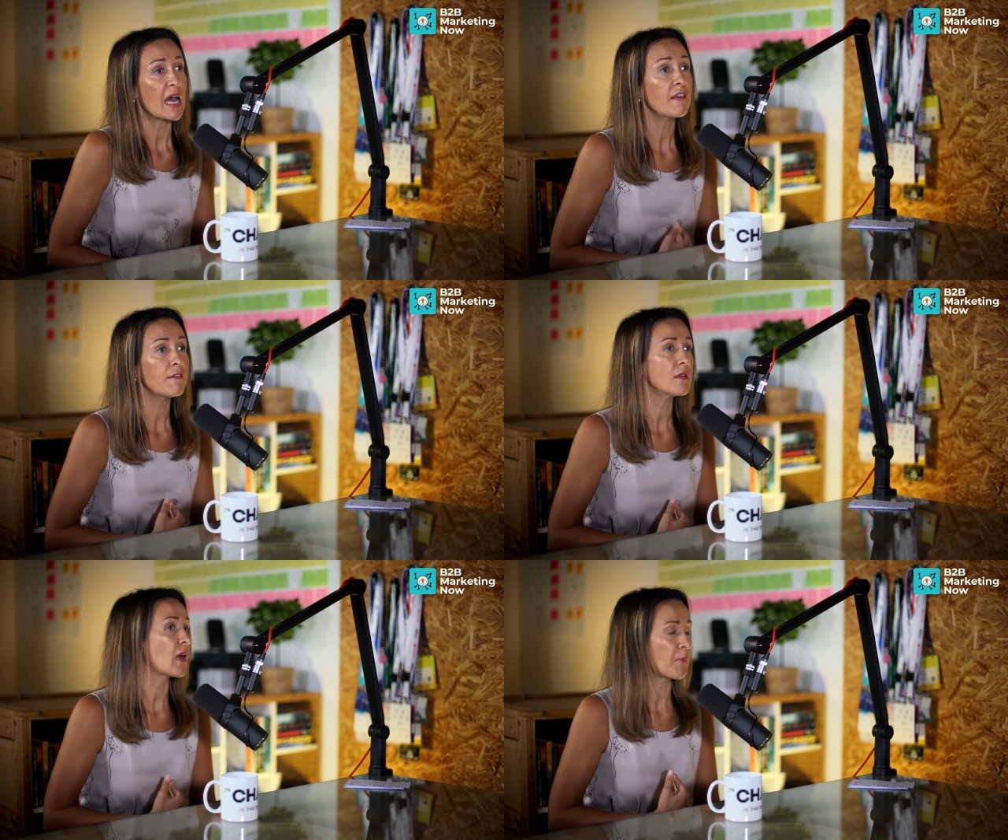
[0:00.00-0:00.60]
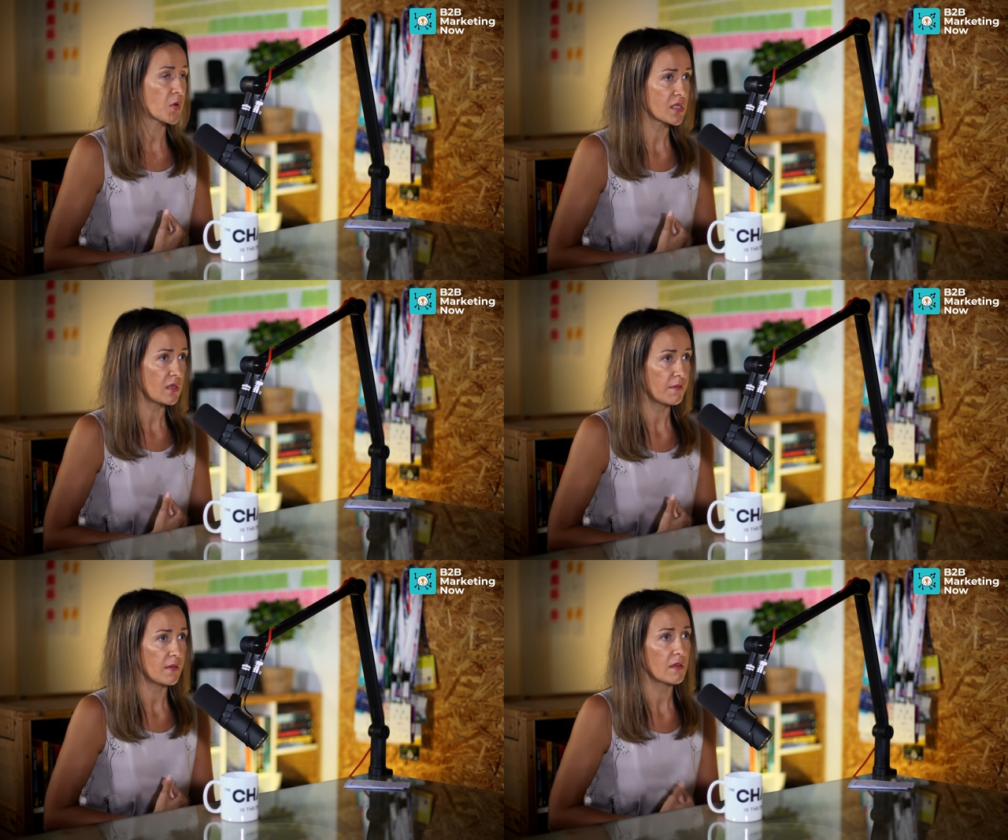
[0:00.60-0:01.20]
I
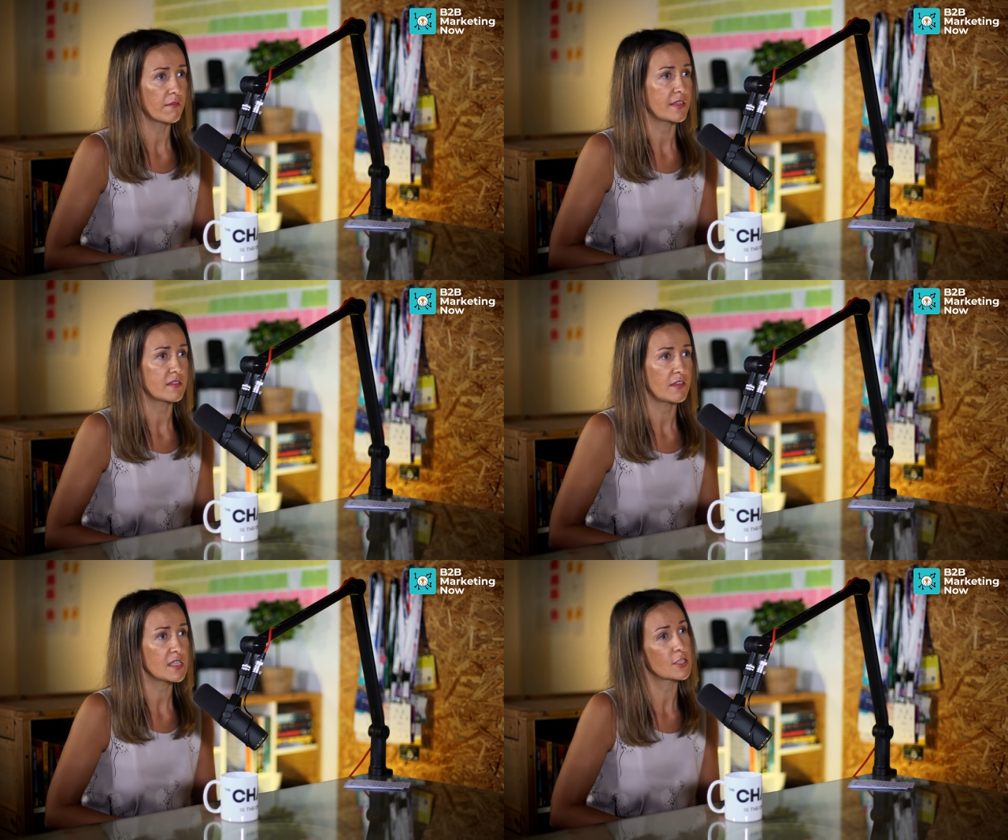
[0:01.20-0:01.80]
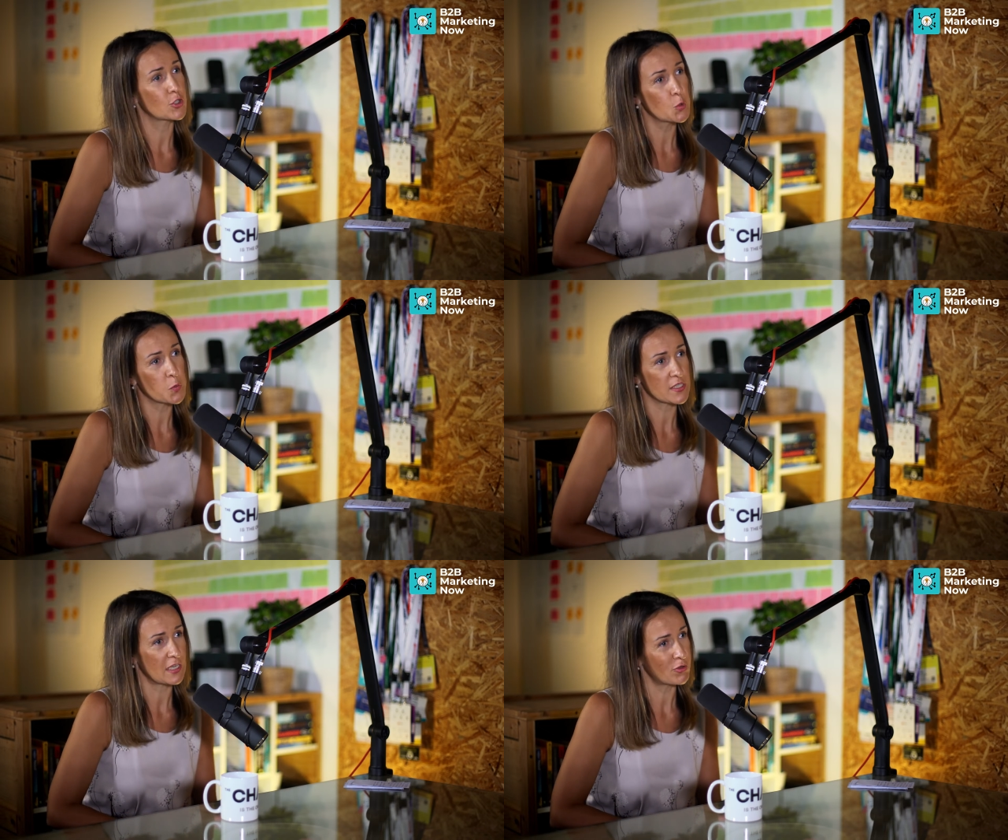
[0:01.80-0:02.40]
personally feel that this
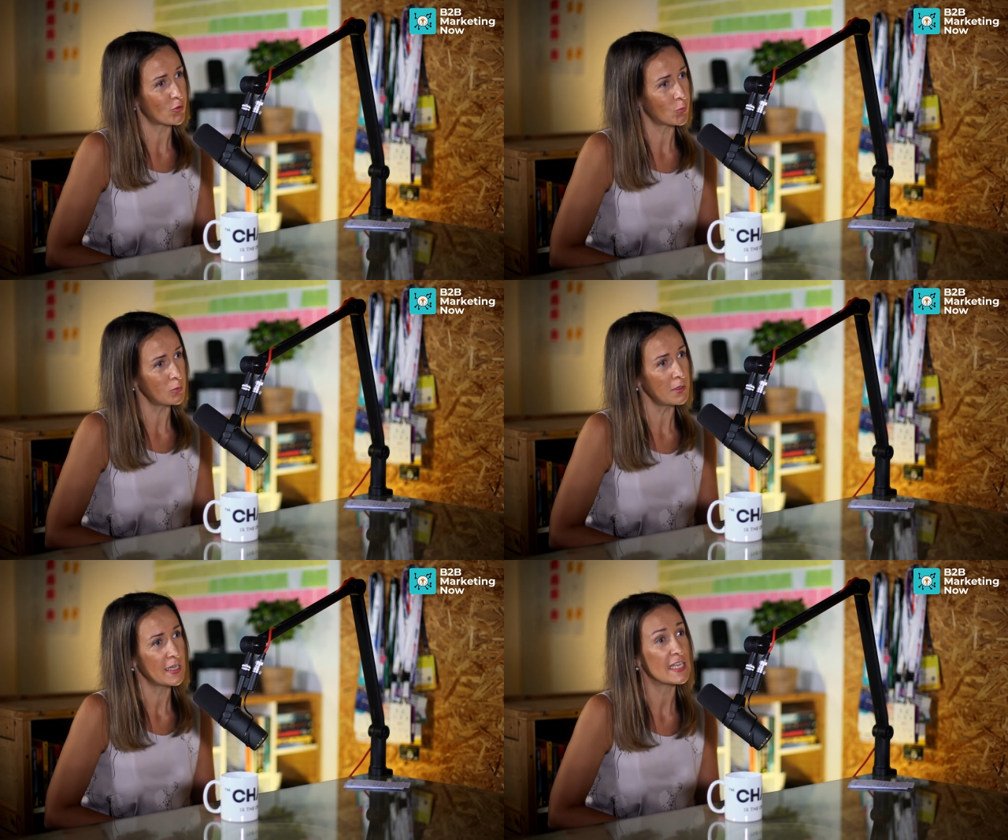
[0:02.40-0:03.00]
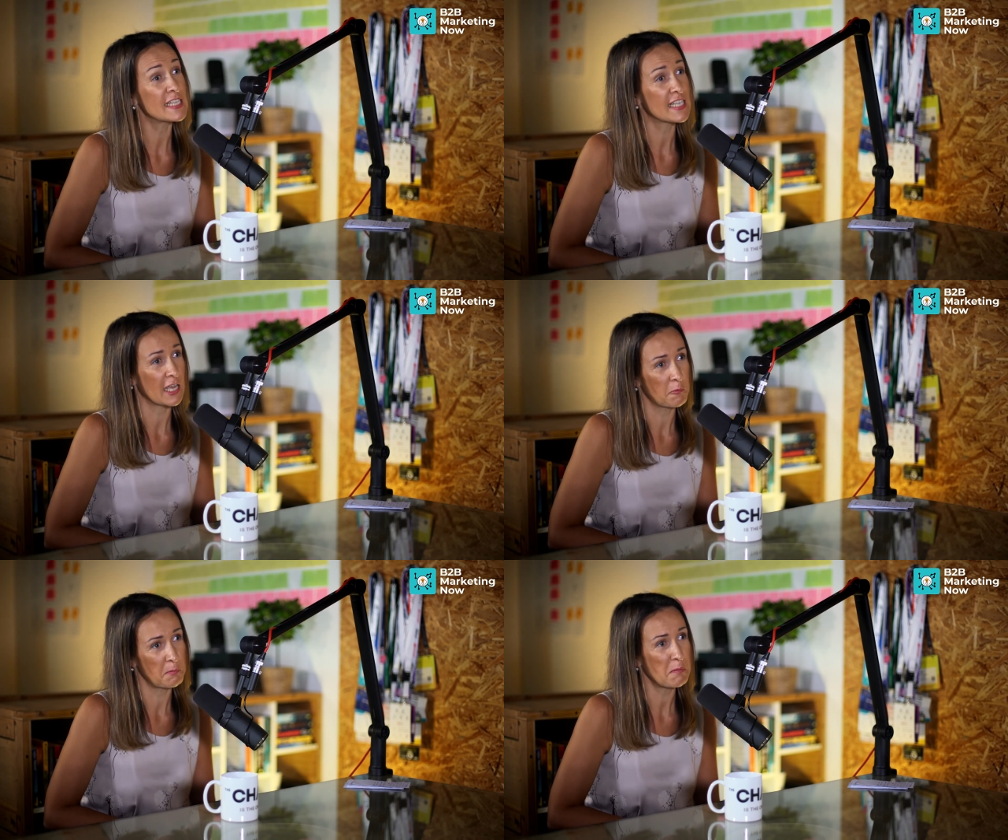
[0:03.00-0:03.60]
2% rule is
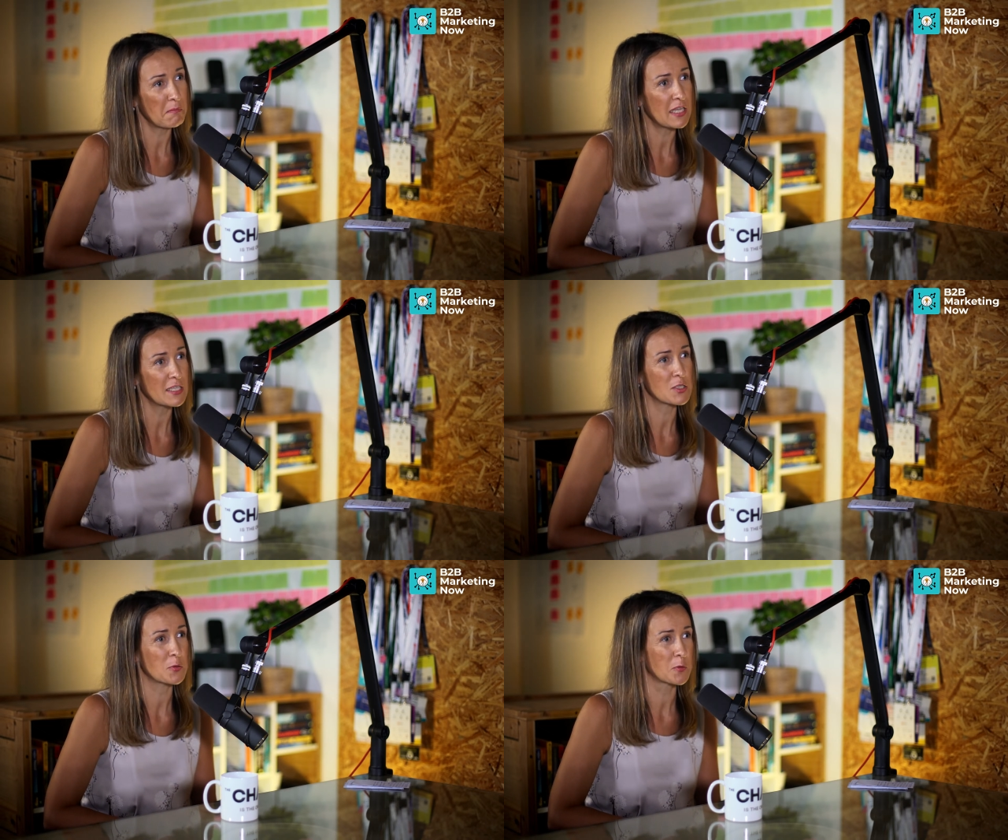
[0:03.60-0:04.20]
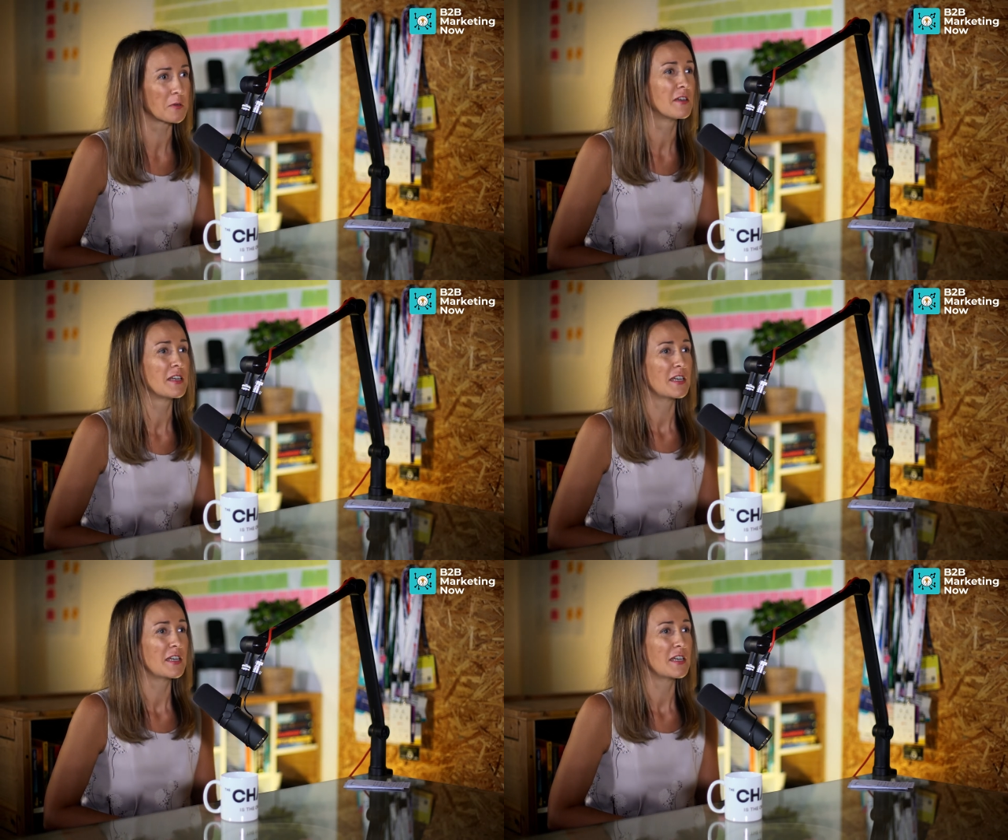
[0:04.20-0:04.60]
helping me to